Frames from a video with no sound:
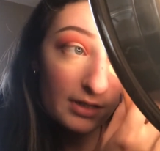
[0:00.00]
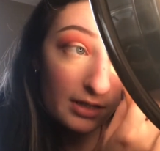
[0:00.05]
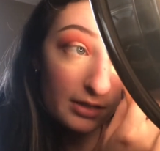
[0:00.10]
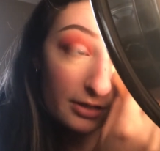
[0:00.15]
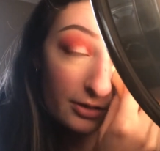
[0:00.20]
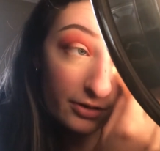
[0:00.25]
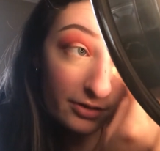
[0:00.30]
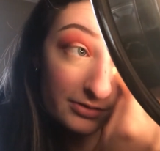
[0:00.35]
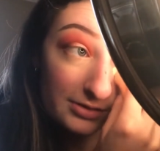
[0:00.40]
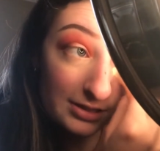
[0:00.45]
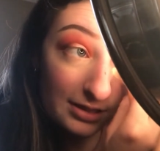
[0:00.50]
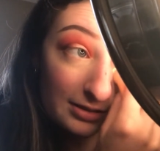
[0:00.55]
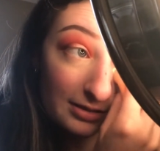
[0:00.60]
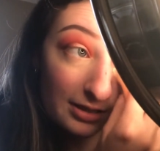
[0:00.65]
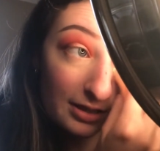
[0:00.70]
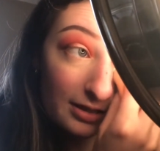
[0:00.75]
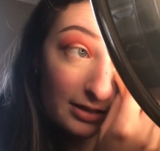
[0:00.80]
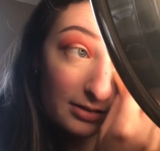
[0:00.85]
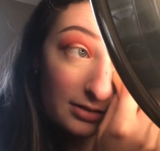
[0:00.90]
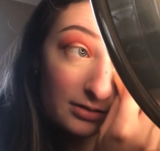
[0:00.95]
I know I've said
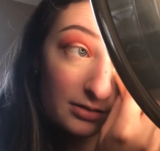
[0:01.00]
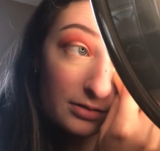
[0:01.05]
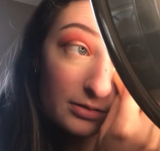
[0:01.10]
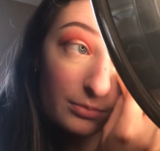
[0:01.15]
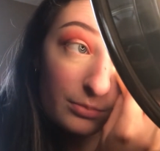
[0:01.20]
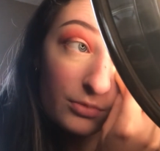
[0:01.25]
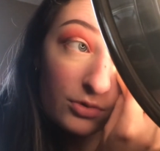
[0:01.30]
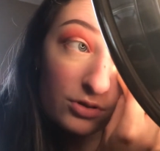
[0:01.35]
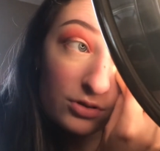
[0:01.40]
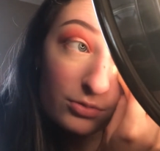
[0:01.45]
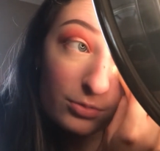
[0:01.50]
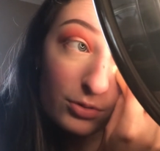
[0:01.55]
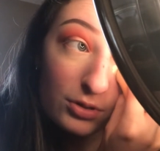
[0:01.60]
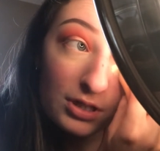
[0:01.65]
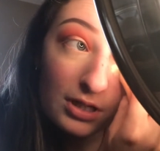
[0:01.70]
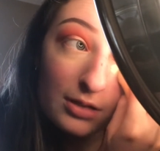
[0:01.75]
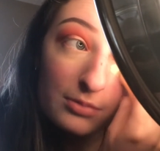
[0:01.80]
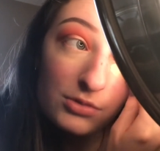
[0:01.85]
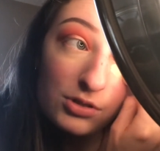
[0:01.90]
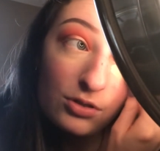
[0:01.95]
that multiple
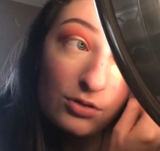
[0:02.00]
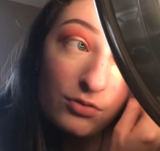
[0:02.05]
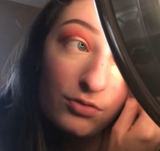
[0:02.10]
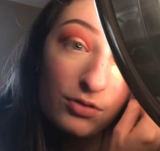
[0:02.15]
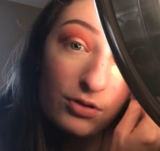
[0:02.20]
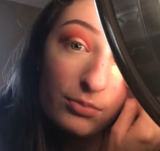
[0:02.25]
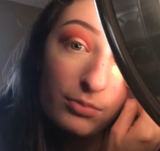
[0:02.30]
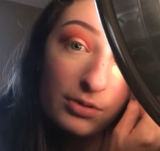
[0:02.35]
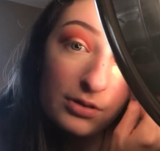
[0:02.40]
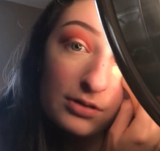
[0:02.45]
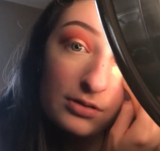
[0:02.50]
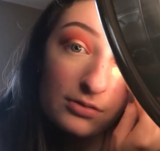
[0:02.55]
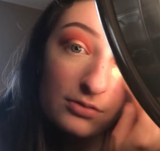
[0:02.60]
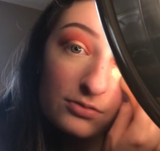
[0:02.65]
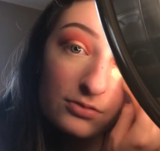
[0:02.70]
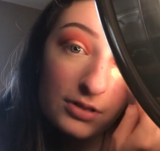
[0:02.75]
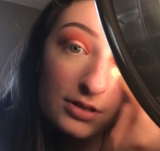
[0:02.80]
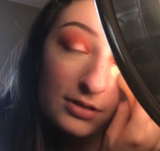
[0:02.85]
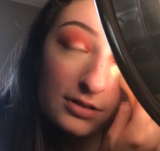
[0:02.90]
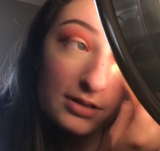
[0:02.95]
times over, but
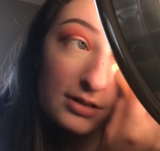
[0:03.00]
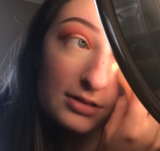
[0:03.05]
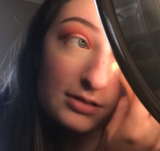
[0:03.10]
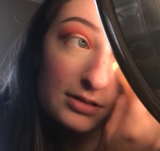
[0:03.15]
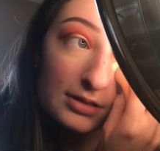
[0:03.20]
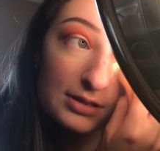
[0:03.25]
really,